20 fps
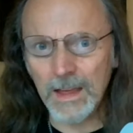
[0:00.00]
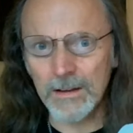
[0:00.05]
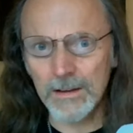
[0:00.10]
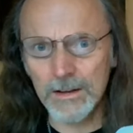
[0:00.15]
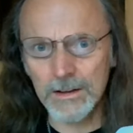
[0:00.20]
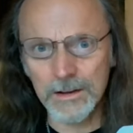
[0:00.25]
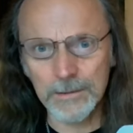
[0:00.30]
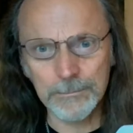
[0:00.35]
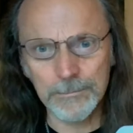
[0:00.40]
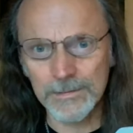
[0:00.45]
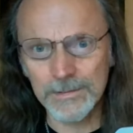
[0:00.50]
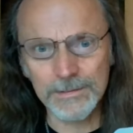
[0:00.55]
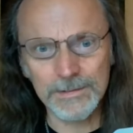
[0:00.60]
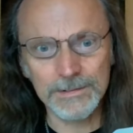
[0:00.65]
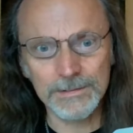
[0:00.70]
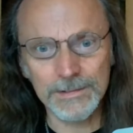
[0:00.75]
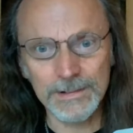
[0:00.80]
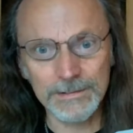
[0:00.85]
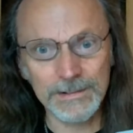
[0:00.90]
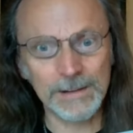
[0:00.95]

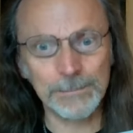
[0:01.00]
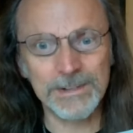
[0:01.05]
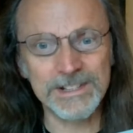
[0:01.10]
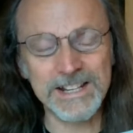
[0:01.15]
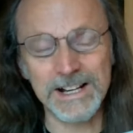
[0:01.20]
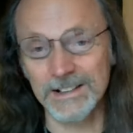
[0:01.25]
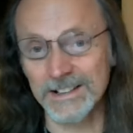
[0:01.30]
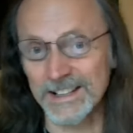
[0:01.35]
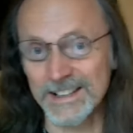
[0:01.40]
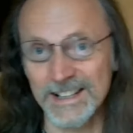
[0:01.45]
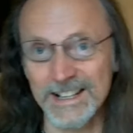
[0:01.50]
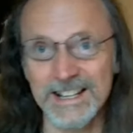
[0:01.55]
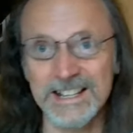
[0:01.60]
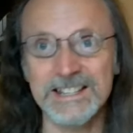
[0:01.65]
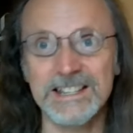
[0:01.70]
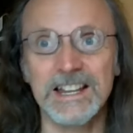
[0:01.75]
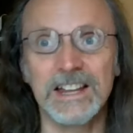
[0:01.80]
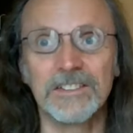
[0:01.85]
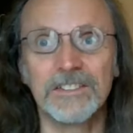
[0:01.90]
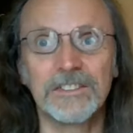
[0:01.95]
let me tell you this,
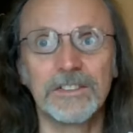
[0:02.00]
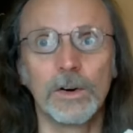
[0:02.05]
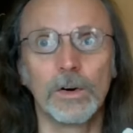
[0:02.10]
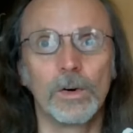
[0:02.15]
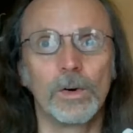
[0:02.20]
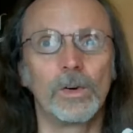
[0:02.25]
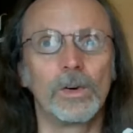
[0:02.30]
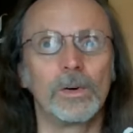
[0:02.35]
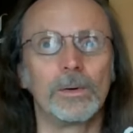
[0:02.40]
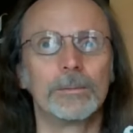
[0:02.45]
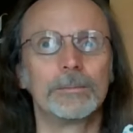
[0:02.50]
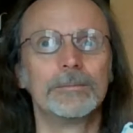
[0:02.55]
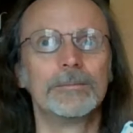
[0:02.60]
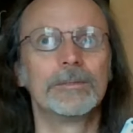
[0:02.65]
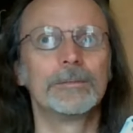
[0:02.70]
if your